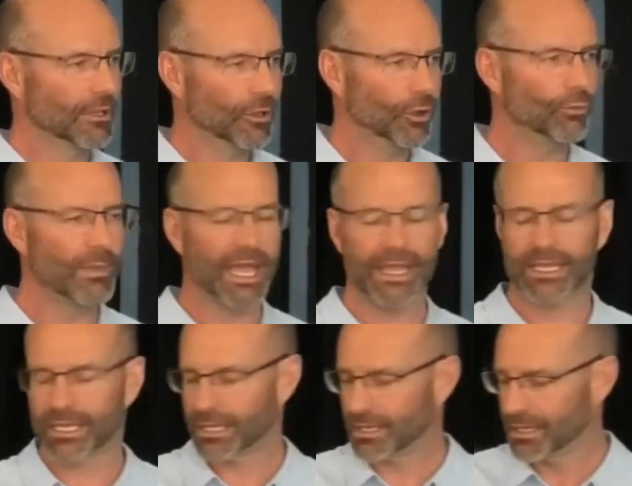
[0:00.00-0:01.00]
Who
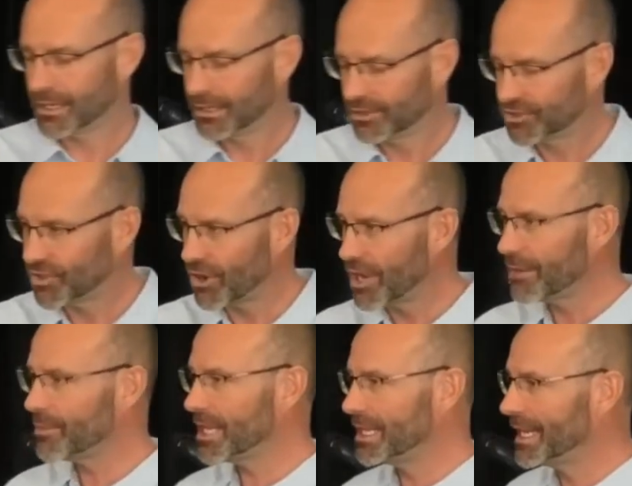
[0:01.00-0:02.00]
make
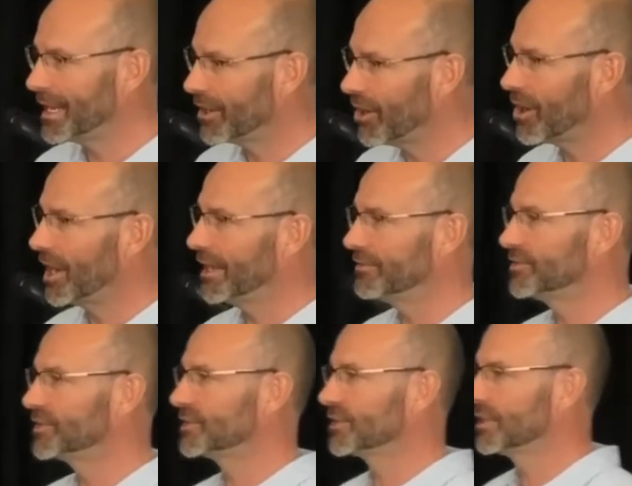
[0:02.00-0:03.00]
time in our lives